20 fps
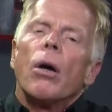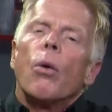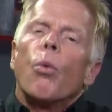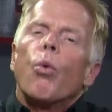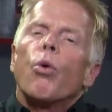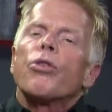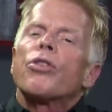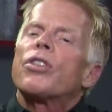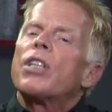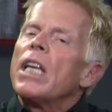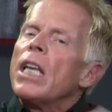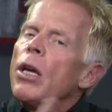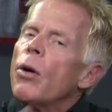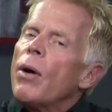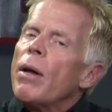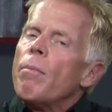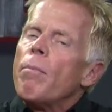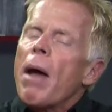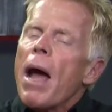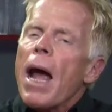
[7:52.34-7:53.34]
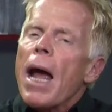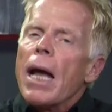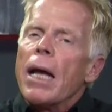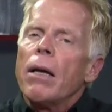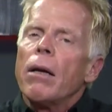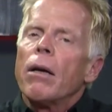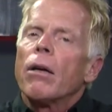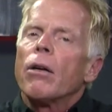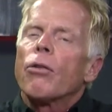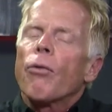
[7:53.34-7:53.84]
We'll see you in
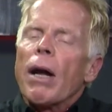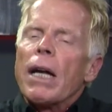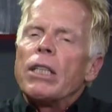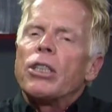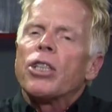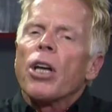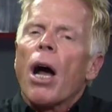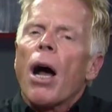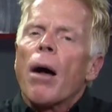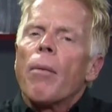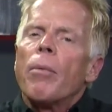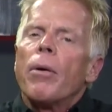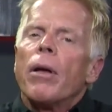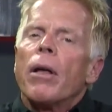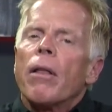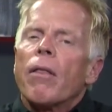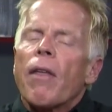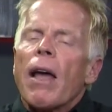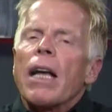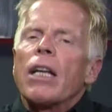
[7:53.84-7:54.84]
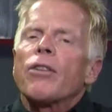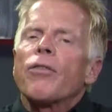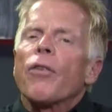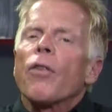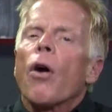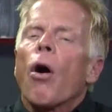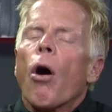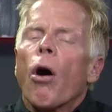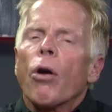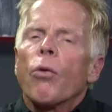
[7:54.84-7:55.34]
May. Great job. Thanks for
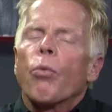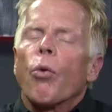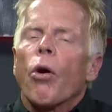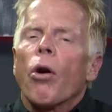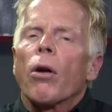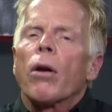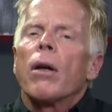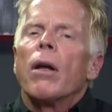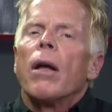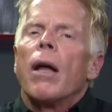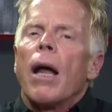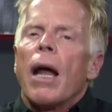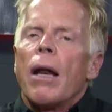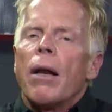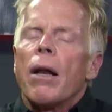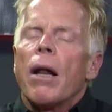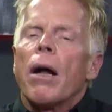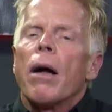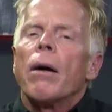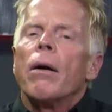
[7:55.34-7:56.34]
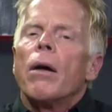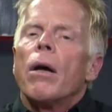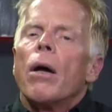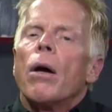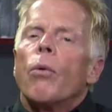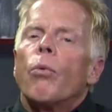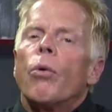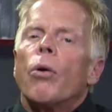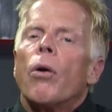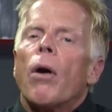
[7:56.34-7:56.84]
the hard work, and
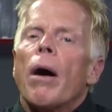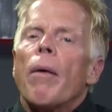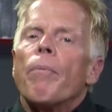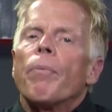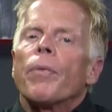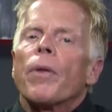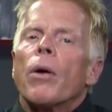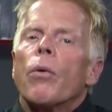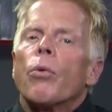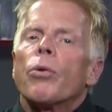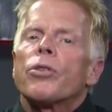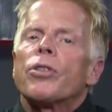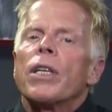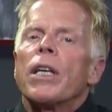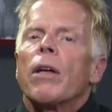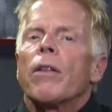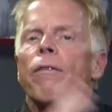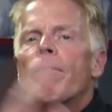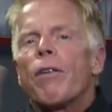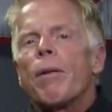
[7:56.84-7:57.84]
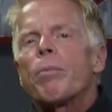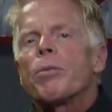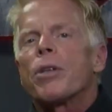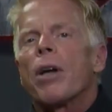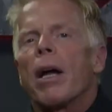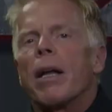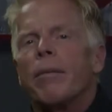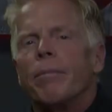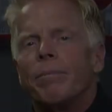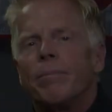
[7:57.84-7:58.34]
we'll see you on the flip
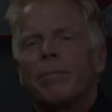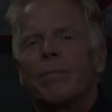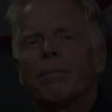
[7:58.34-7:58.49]
side.